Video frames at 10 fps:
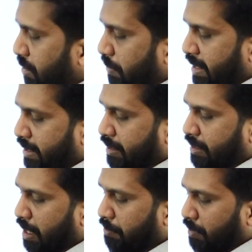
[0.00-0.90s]
is my
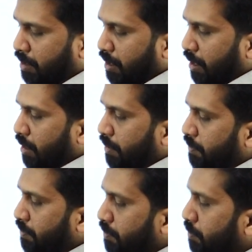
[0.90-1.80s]
income.
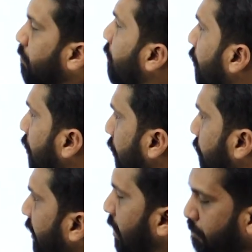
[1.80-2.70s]

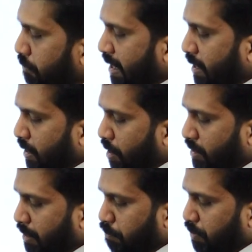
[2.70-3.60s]
twenty-five thousand